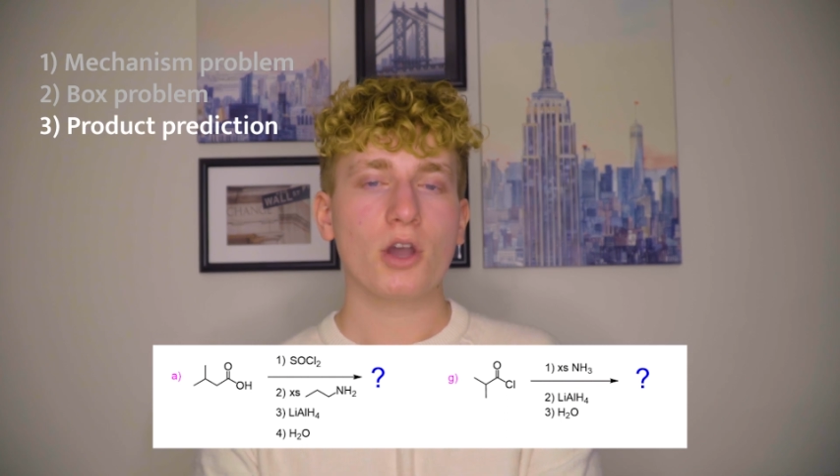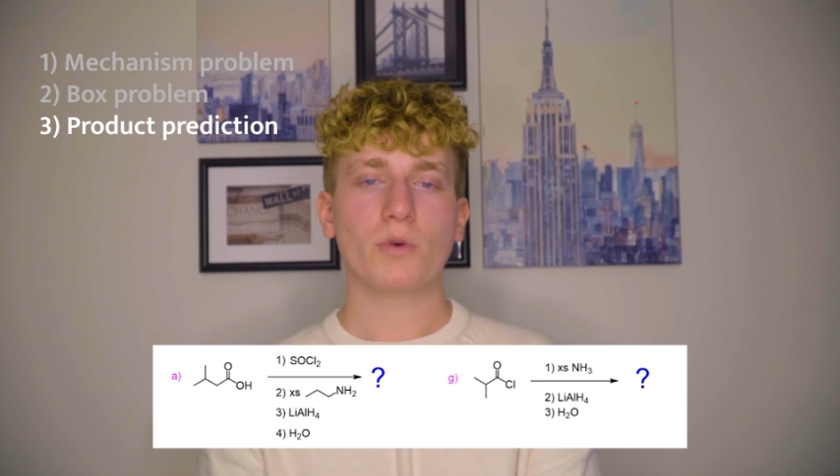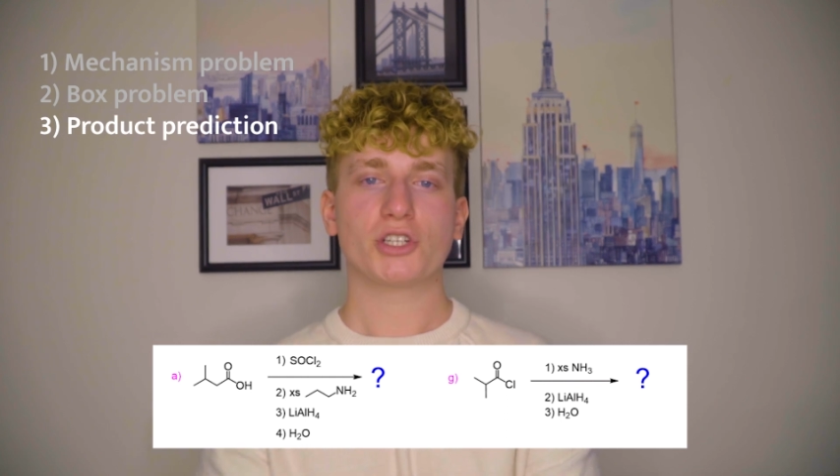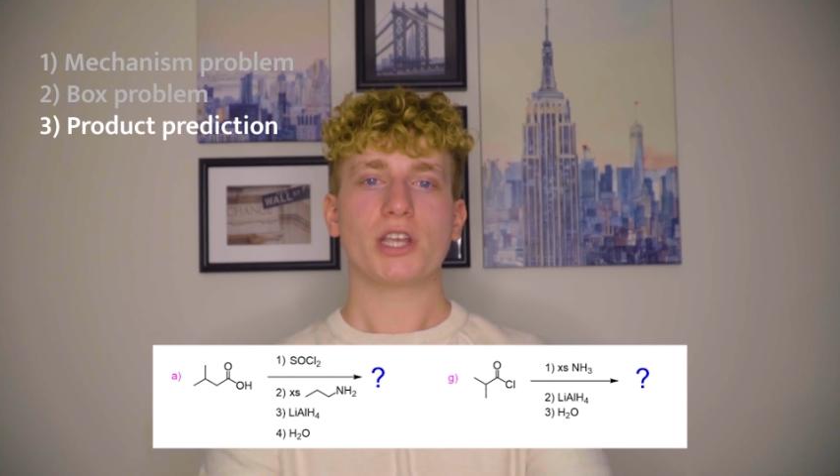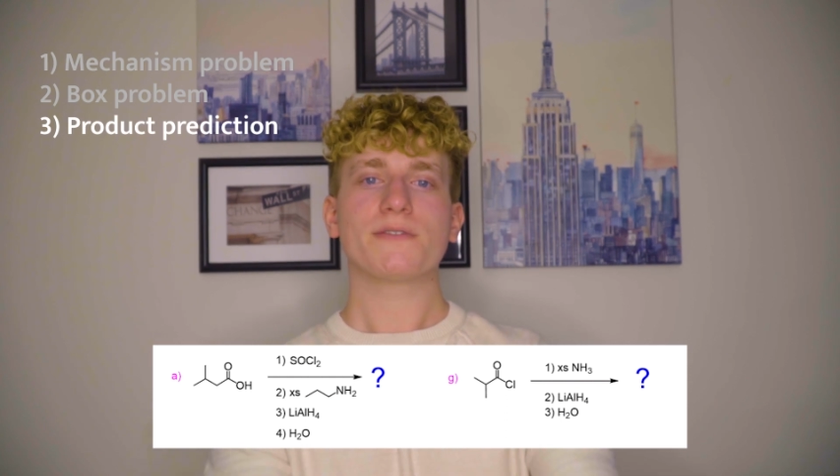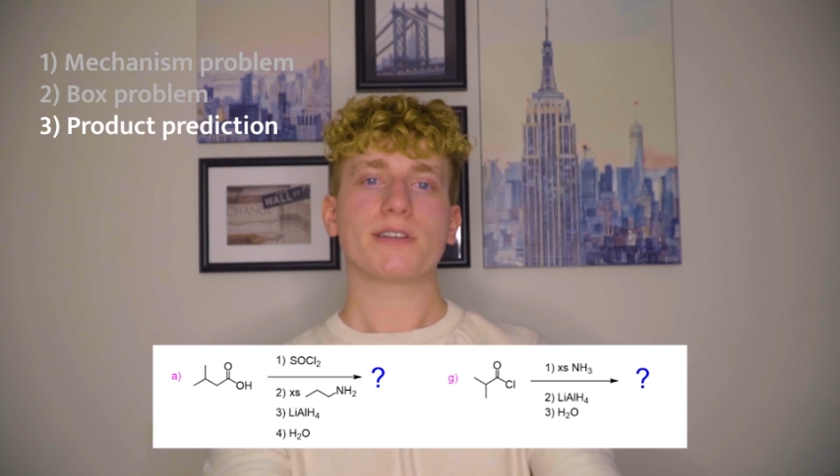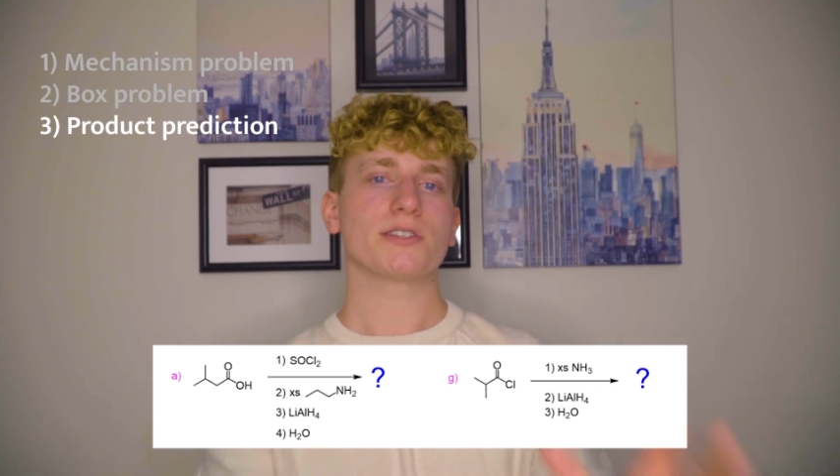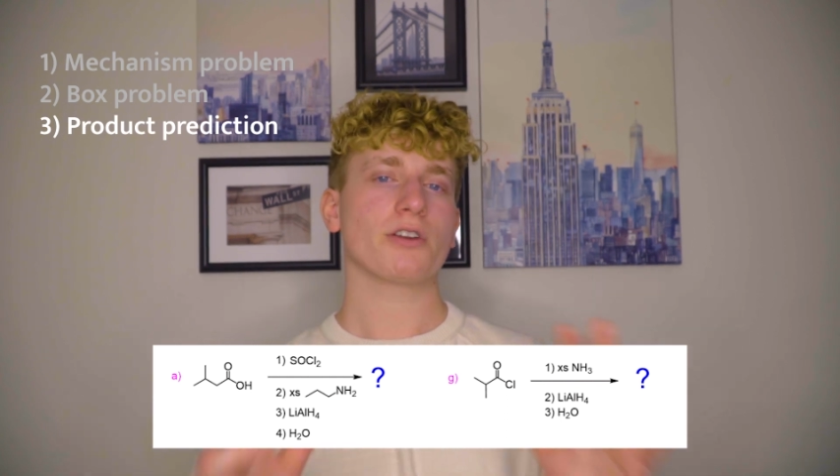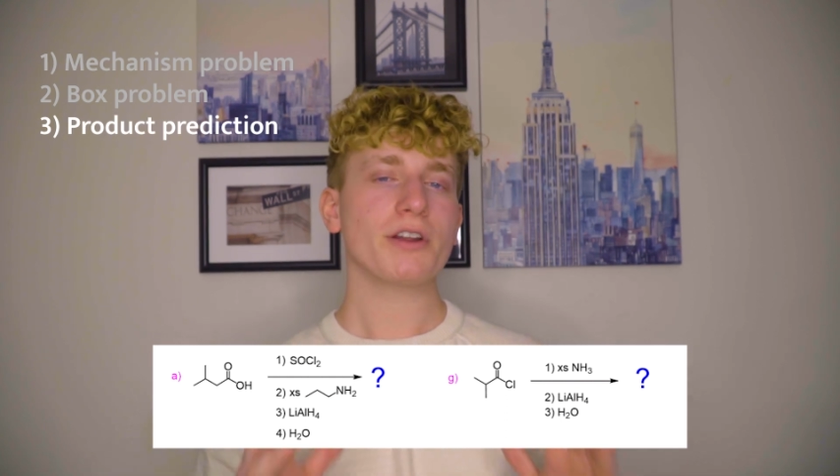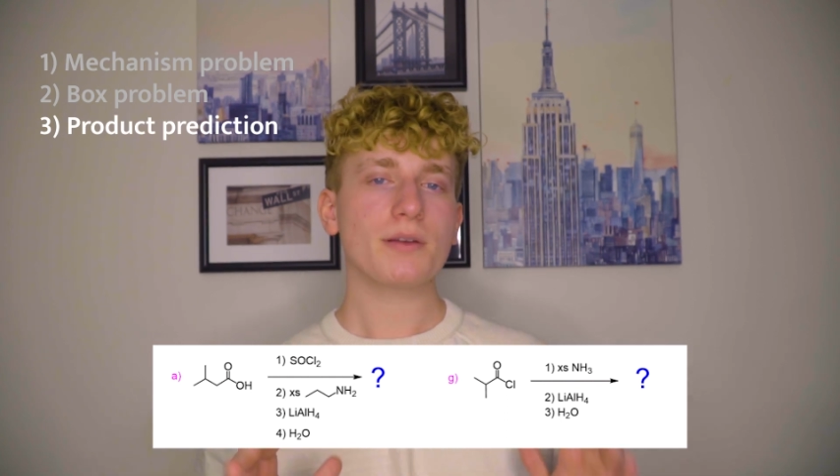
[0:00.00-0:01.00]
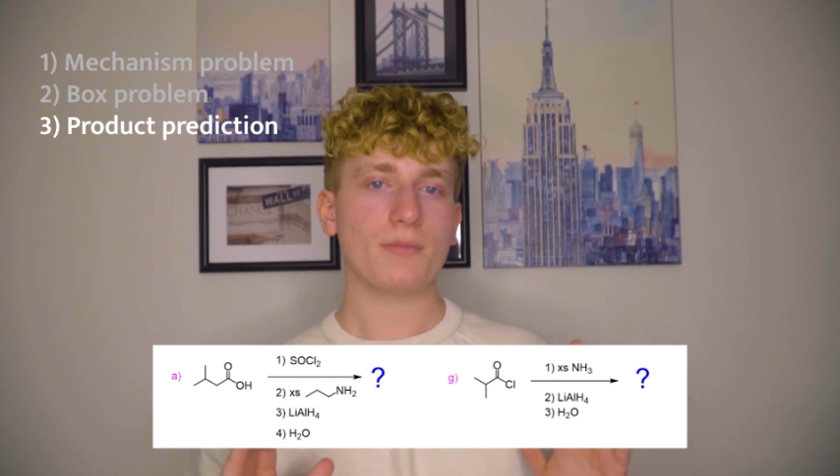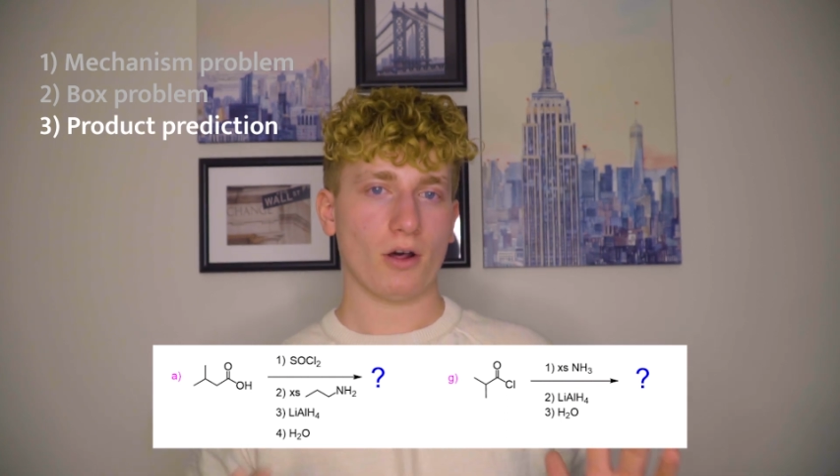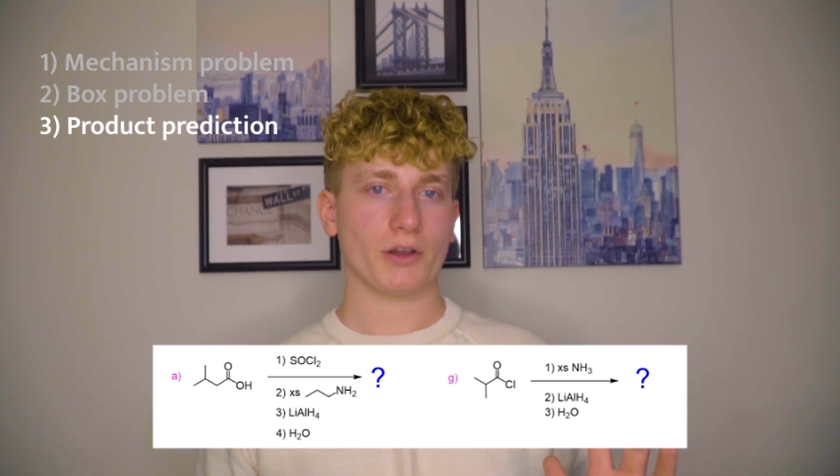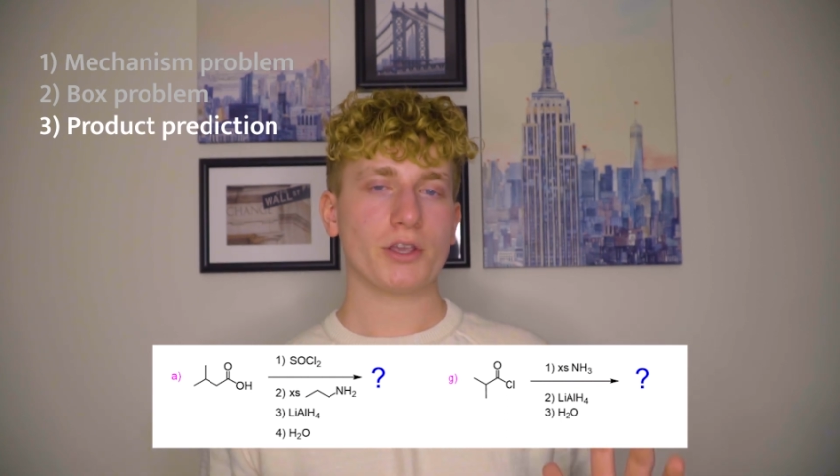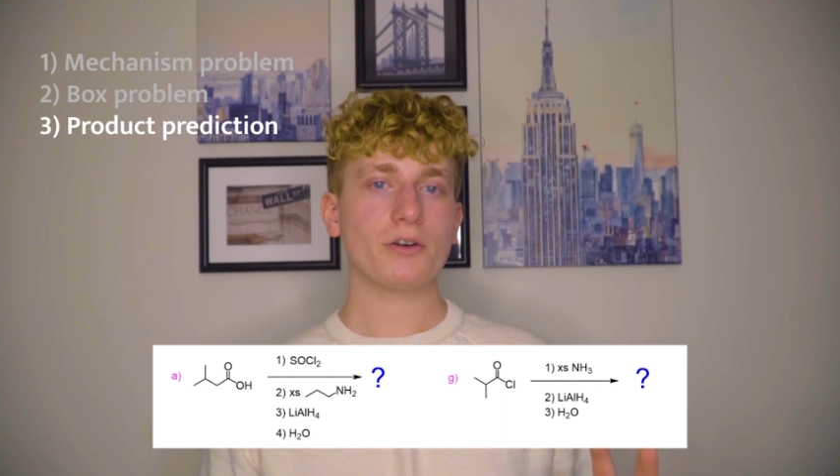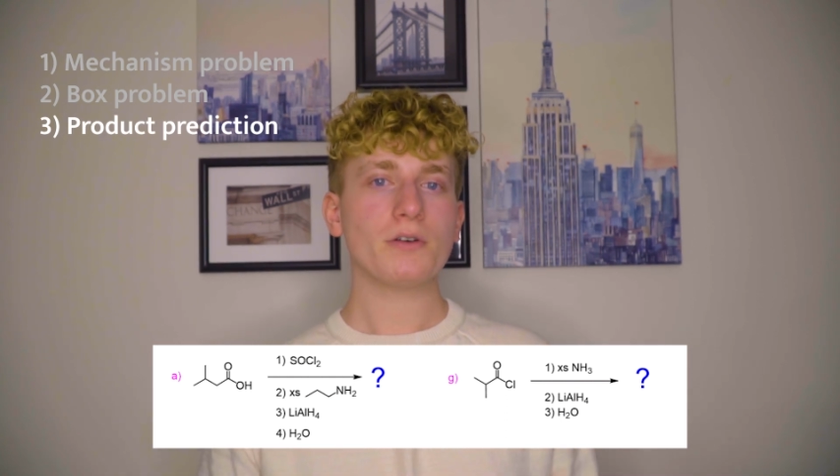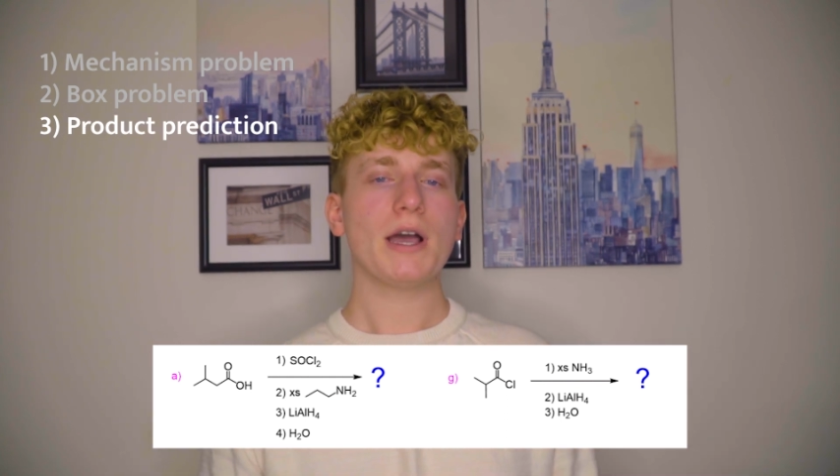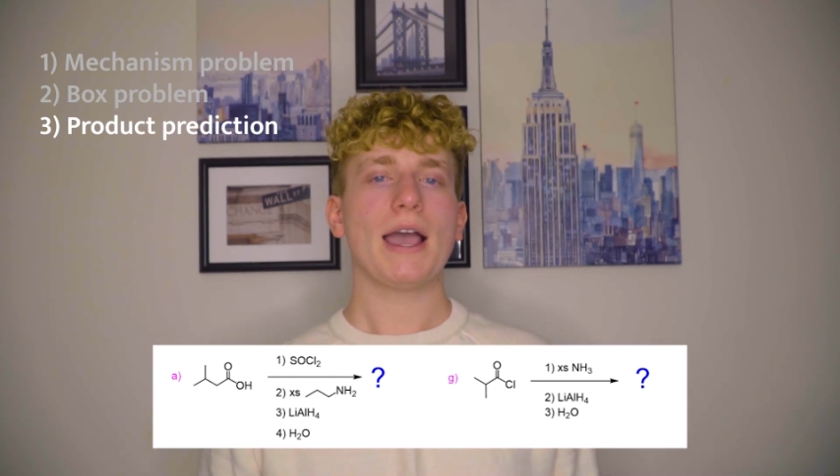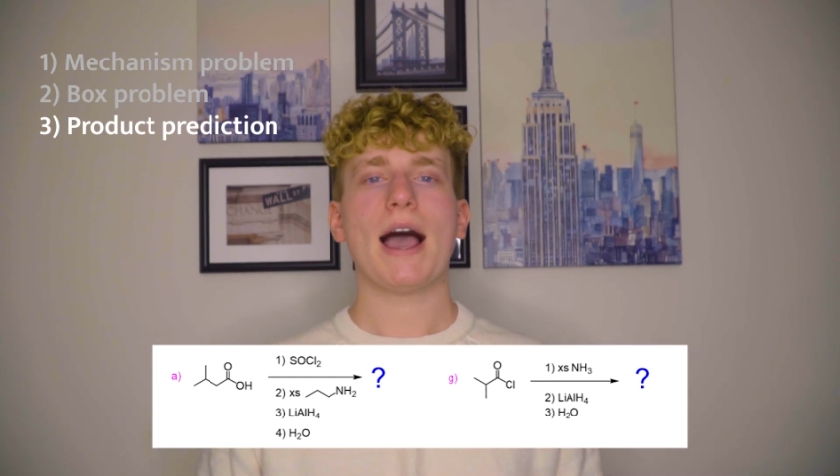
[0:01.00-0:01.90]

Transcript: which gives a starting molecule